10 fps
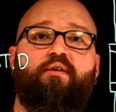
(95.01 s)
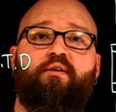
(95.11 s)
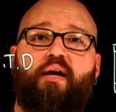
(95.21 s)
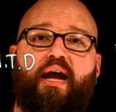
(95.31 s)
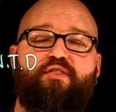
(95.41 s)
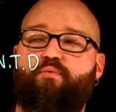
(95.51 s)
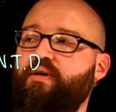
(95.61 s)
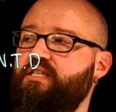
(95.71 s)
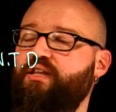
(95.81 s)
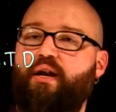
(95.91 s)
Okay, and the
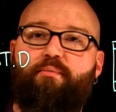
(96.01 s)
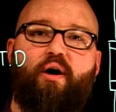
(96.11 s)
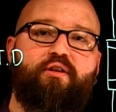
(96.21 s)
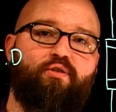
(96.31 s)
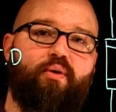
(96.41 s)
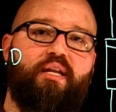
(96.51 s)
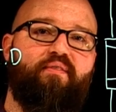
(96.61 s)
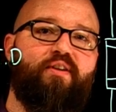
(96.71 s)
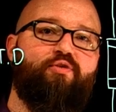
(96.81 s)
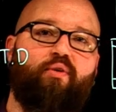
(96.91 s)
reason that I'm not doing
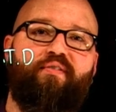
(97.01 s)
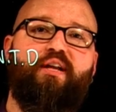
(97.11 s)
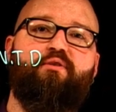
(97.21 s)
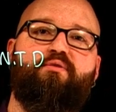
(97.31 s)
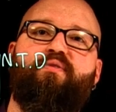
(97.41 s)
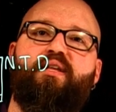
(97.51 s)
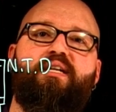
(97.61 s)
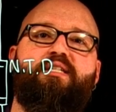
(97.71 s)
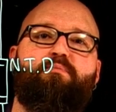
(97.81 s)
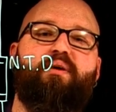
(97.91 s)
individual videos for these
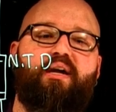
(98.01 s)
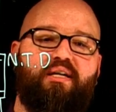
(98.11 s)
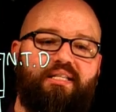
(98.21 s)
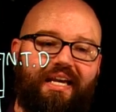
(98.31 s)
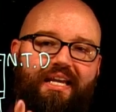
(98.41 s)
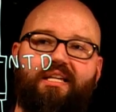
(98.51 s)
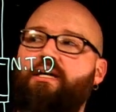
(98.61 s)
is because in